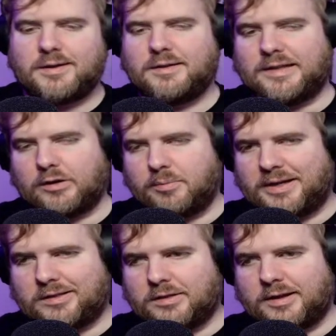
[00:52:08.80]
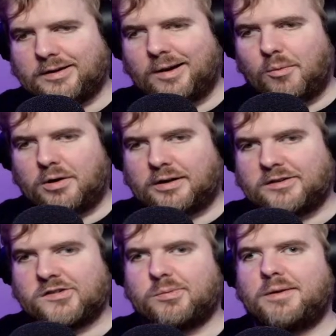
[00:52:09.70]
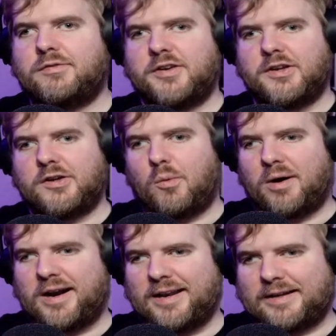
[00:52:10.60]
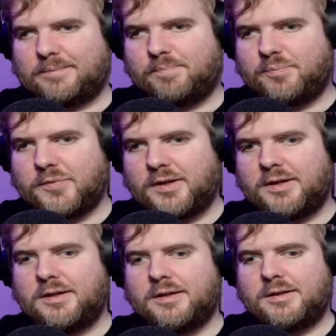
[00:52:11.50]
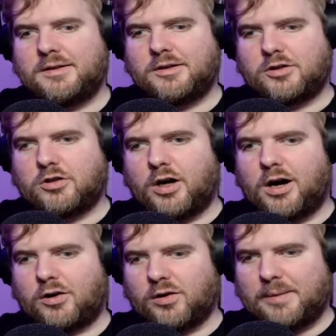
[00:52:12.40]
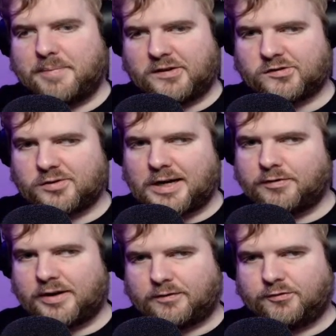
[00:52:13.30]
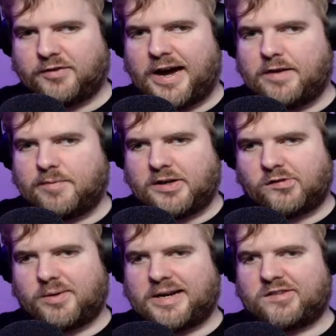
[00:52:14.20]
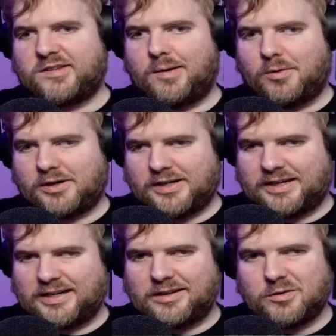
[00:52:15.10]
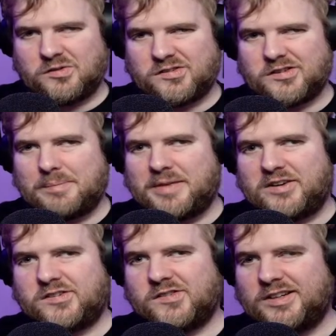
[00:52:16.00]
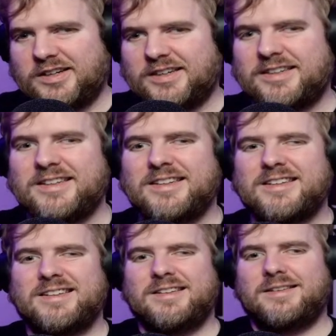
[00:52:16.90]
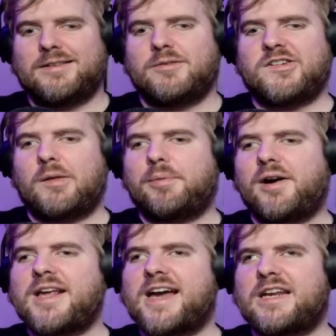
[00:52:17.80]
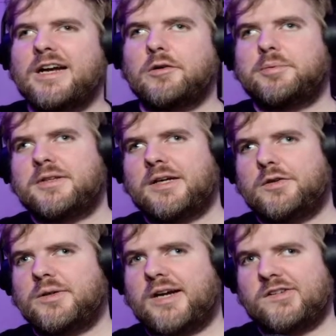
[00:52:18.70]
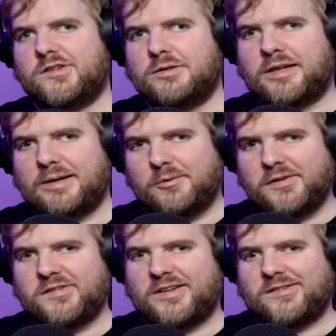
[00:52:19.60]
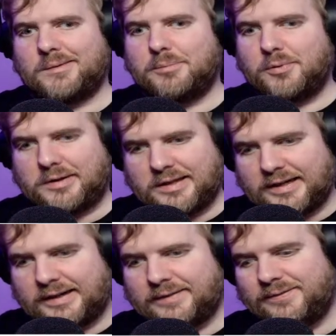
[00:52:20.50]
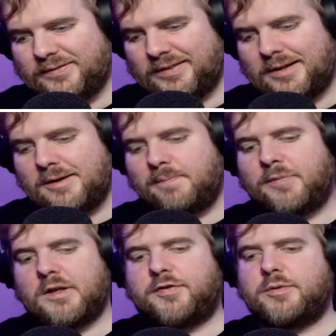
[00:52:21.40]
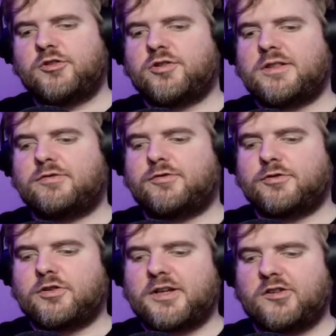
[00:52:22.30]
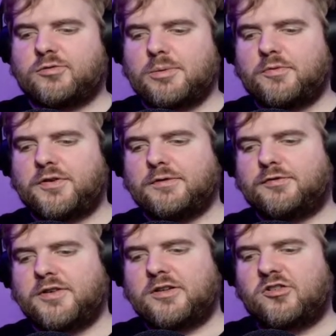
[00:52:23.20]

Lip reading: That'll make the thing not work. There's one video where I like goggle at my screen for like 5 minutes why that's not working, and then I notice there's M- is in there. Which I'll probably edit out, but now you guys know that it was at some point there. If you enjoyed today's room, feel free to